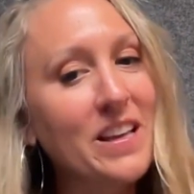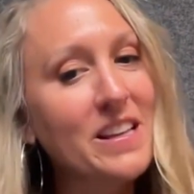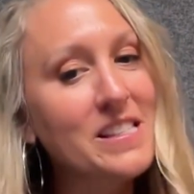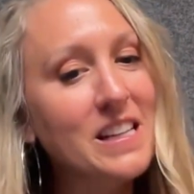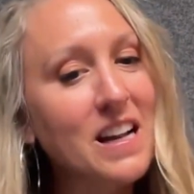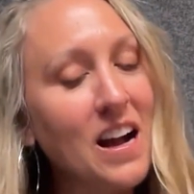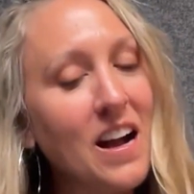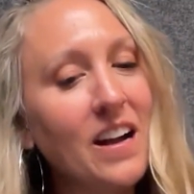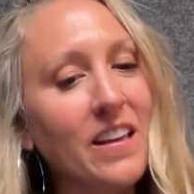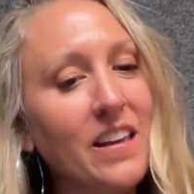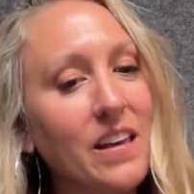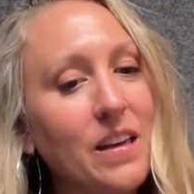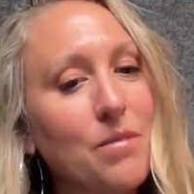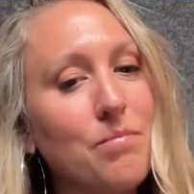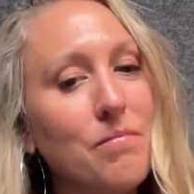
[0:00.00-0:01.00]
kids in
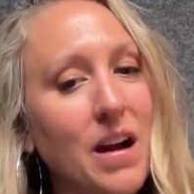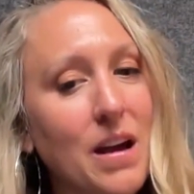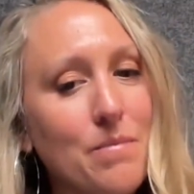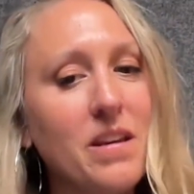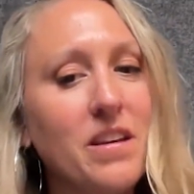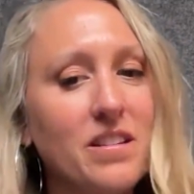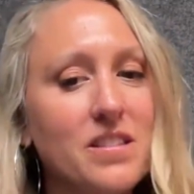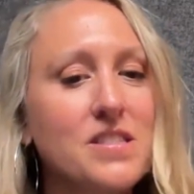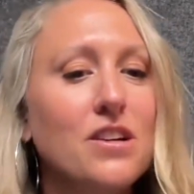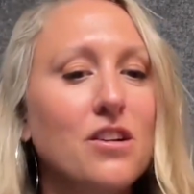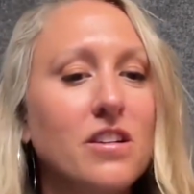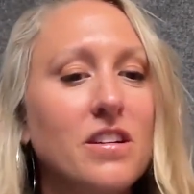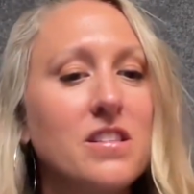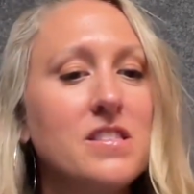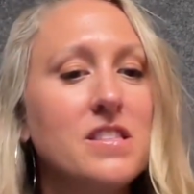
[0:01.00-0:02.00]
hockey might be
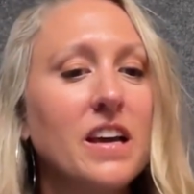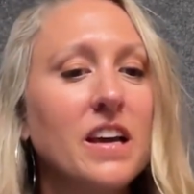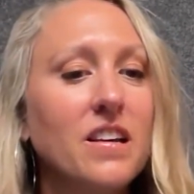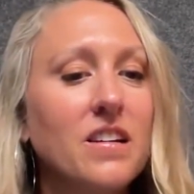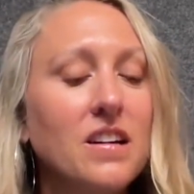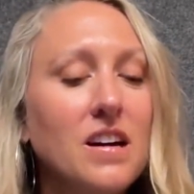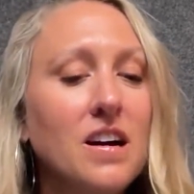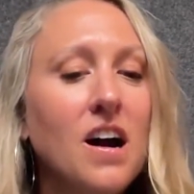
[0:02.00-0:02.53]
considered insane.